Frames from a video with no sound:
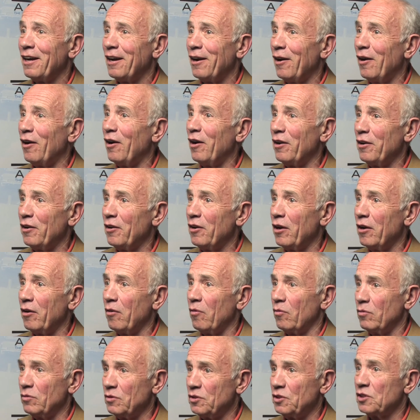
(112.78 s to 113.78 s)
on
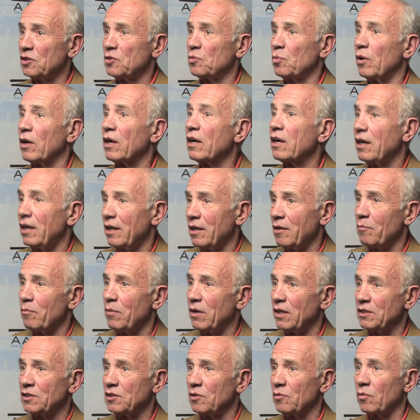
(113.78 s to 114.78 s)
uh, just what kind of
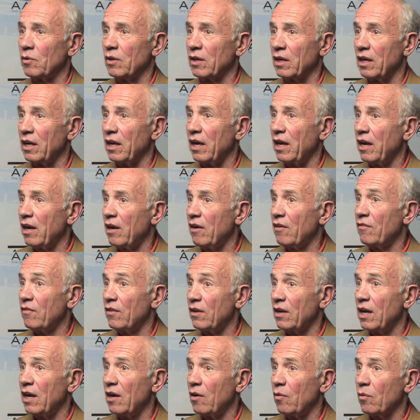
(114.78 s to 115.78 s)
budget we're going to have
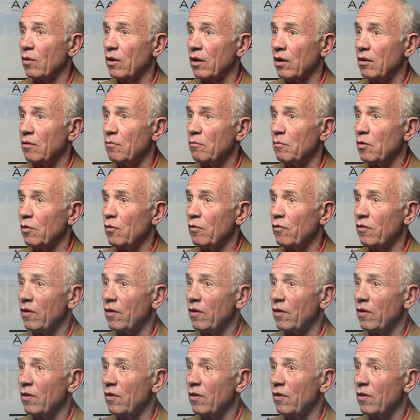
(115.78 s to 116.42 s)
and how we're going to move